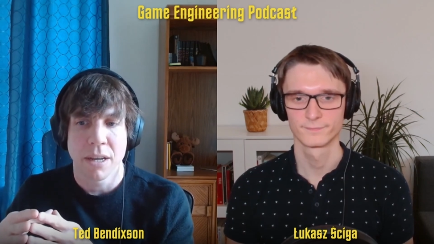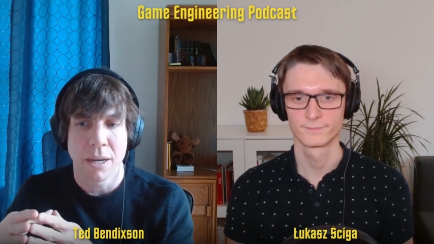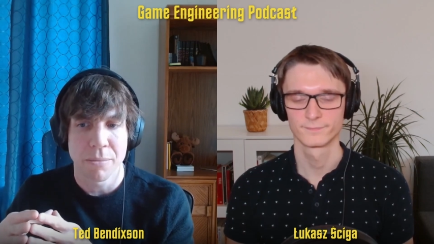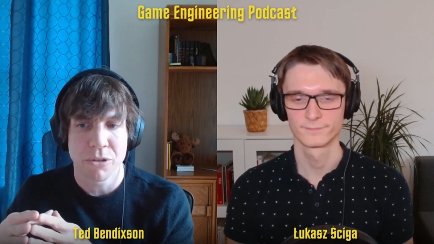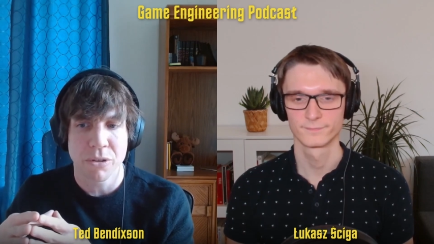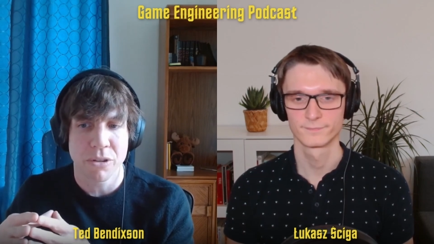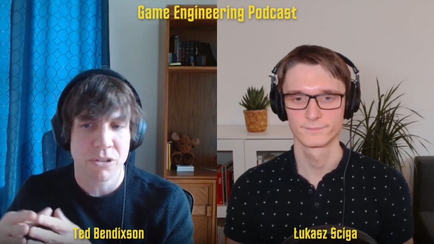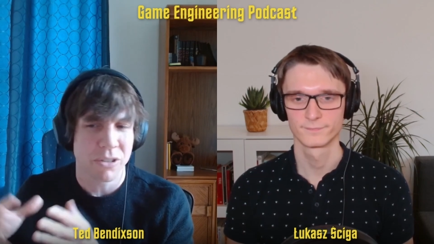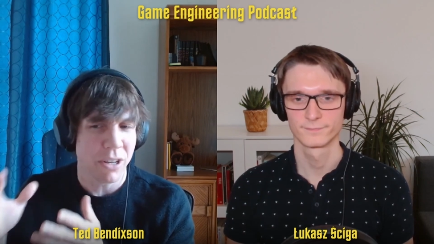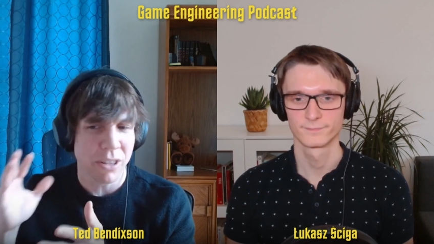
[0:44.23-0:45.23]
Speaker 1: Um, so
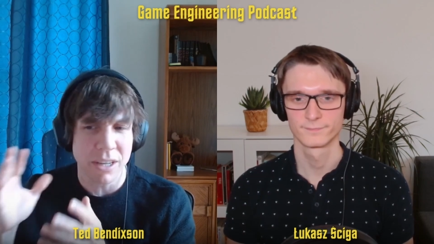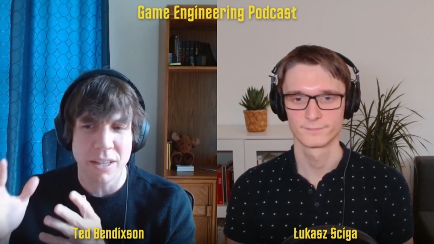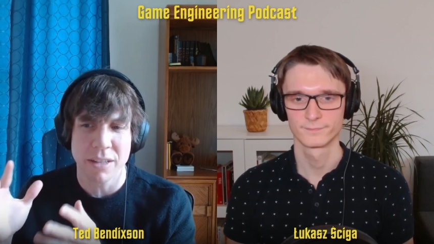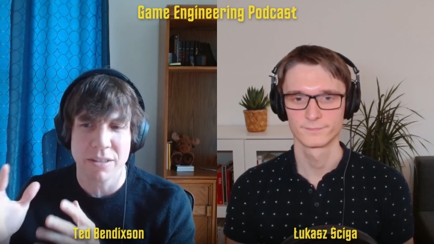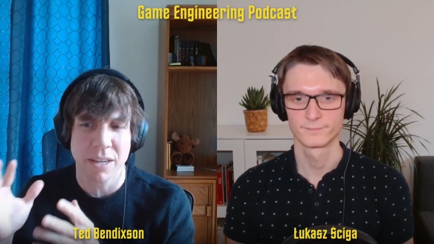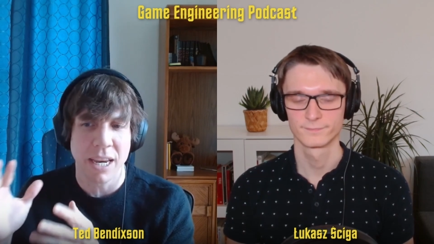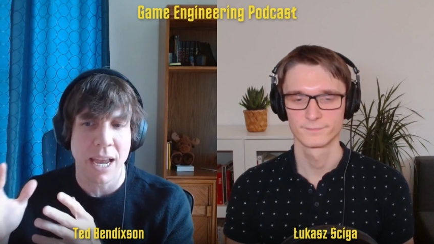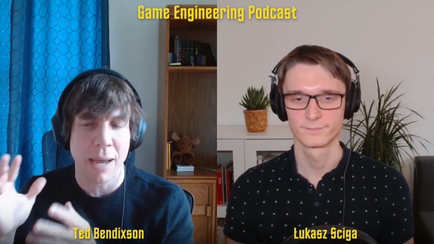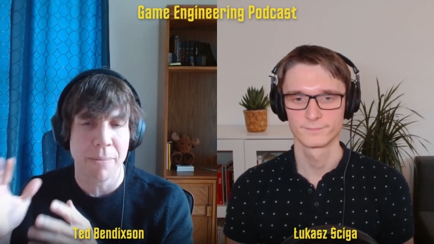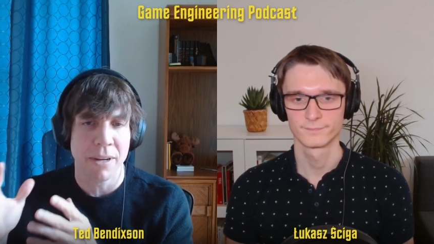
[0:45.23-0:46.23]
there's nothing that's like
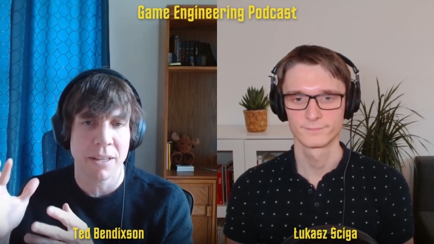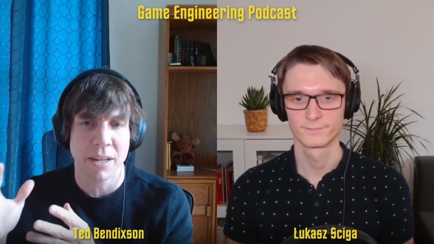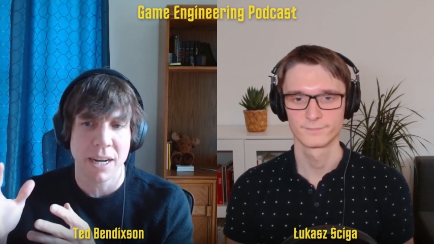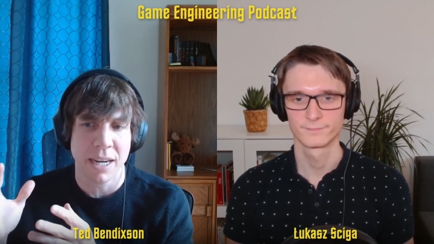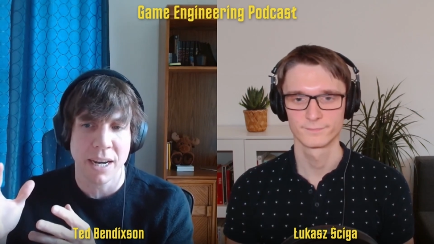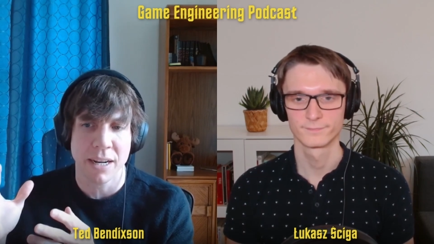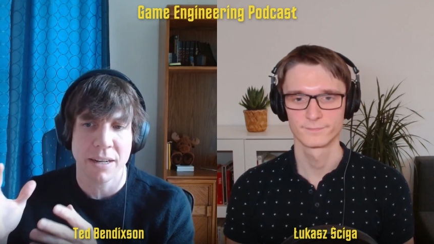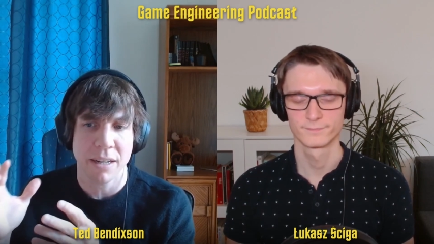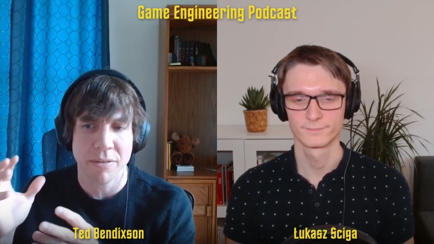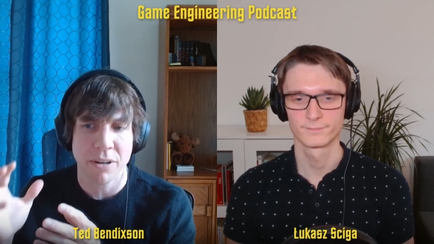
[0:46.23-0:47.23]
happening that I
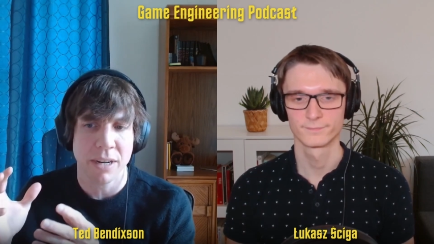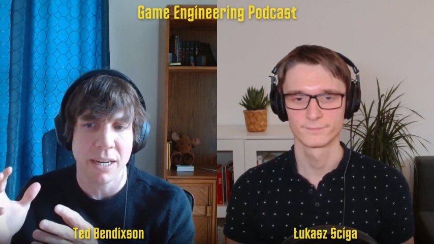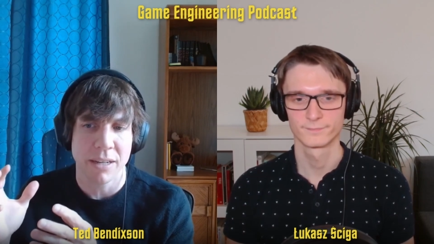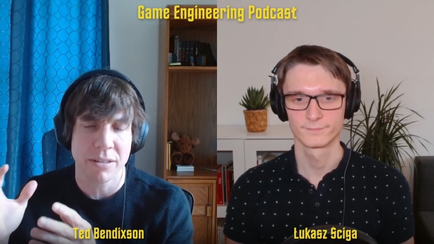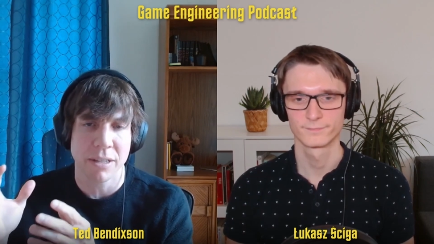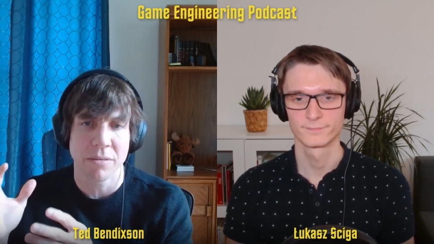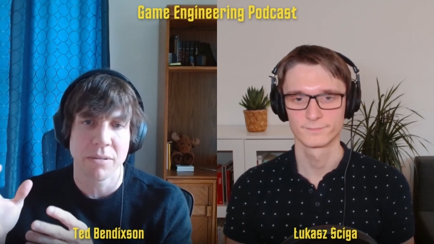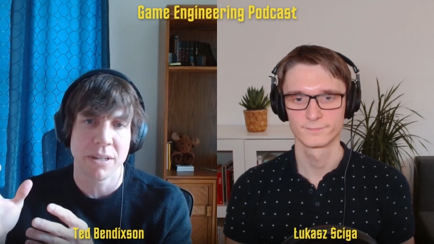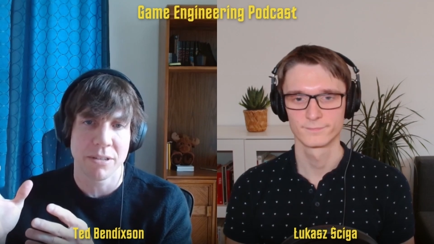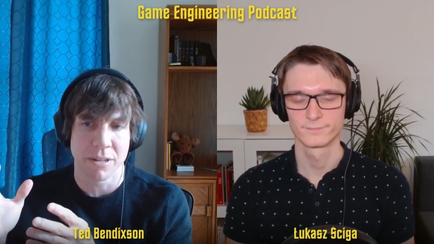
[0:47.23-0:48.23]
can't very easily
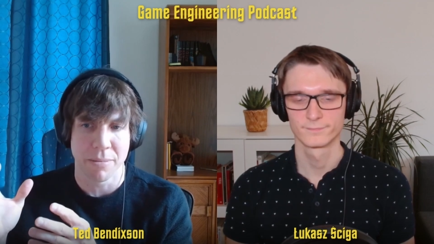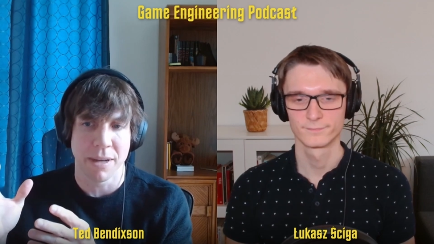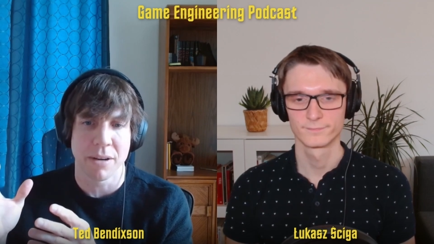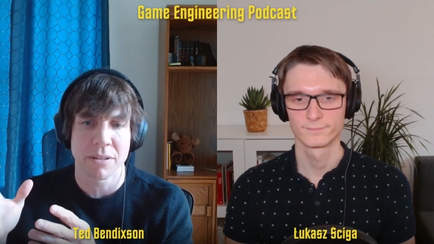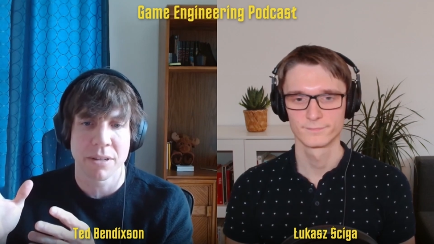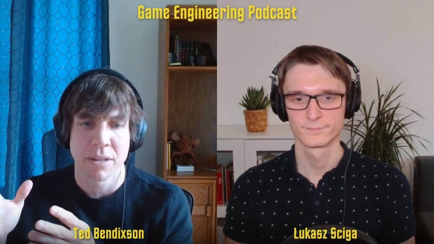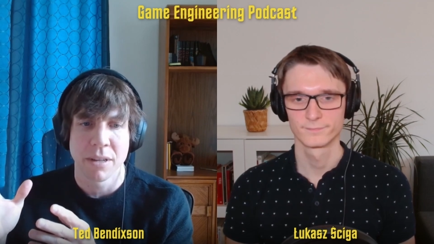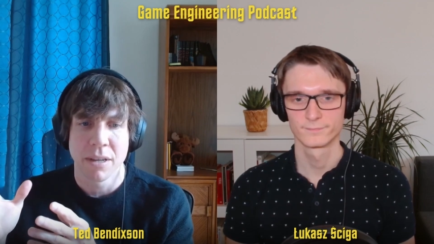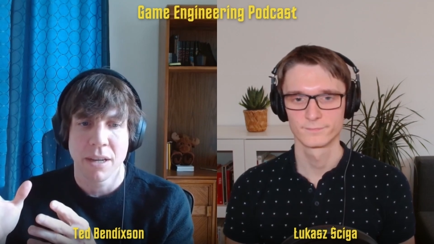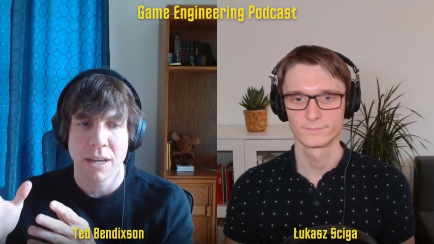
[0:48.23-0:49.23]
reason about.
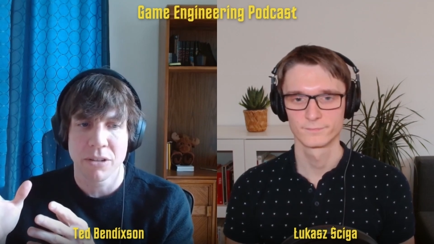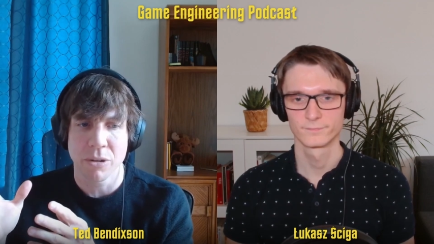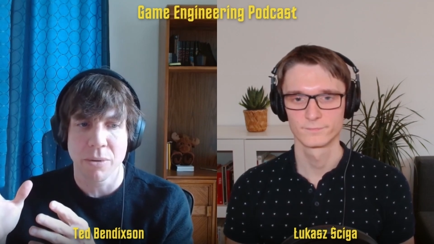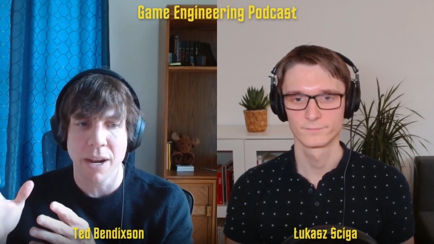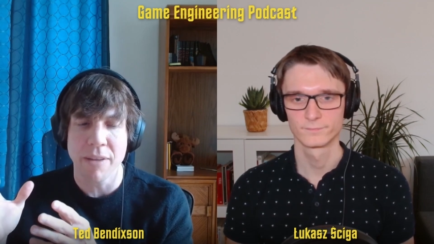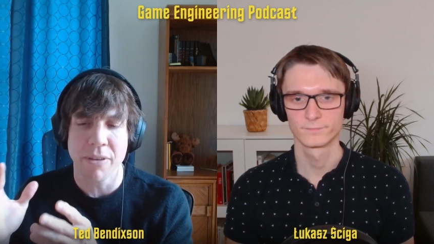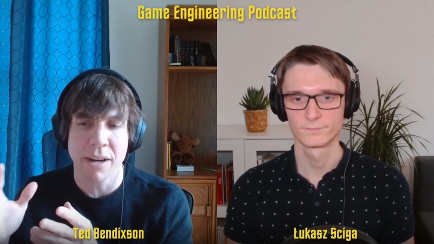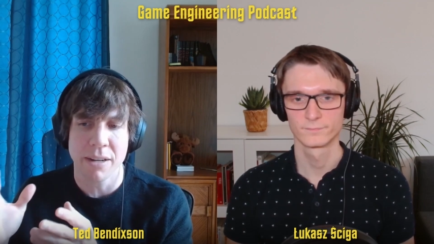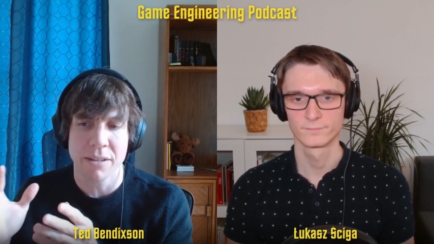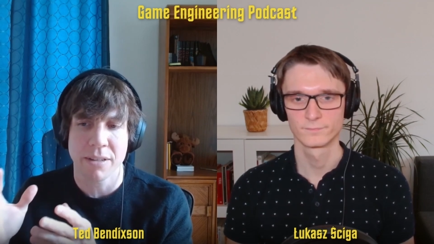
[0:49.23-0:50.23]
And so what I
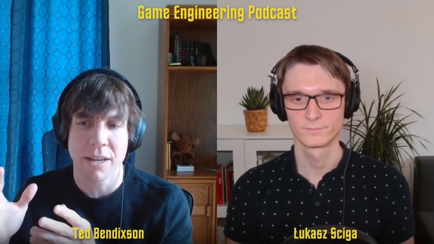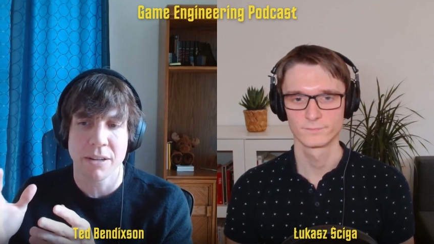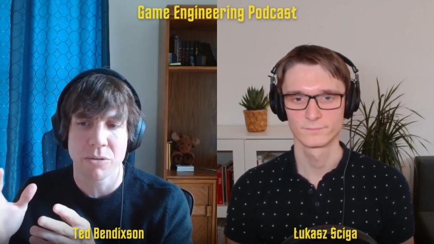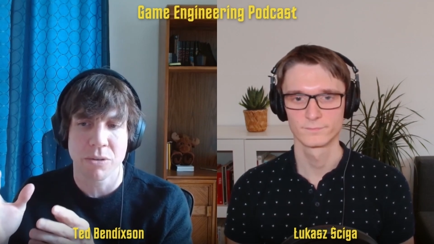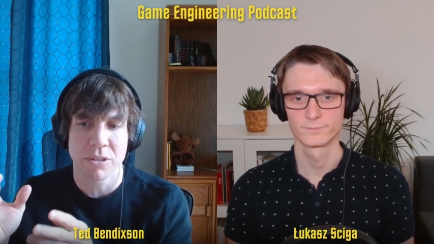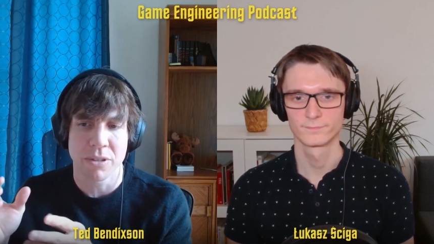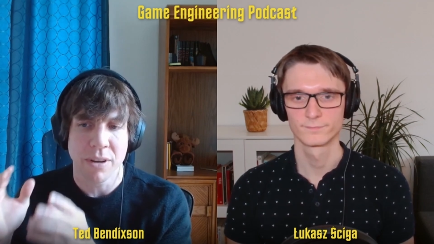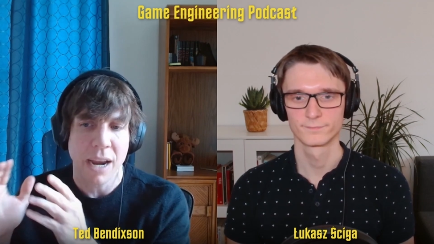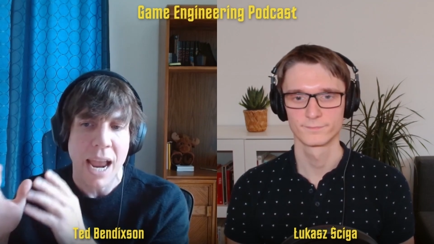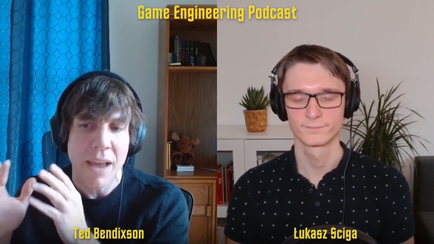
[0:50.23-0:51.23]
find is that towards
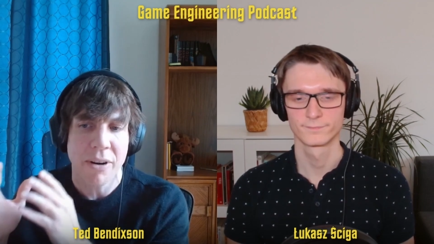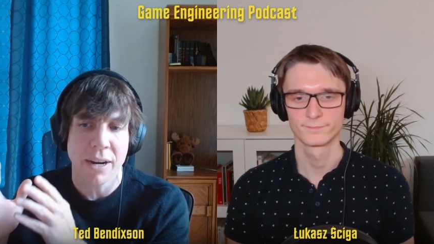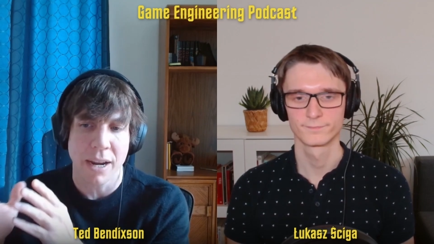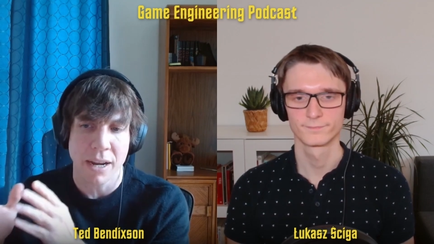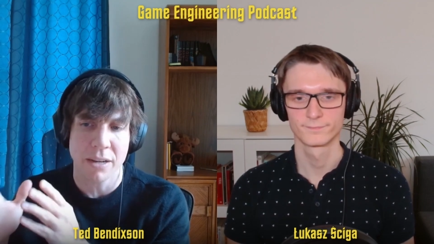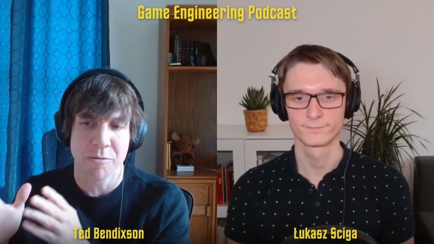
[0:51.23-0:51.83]
the very end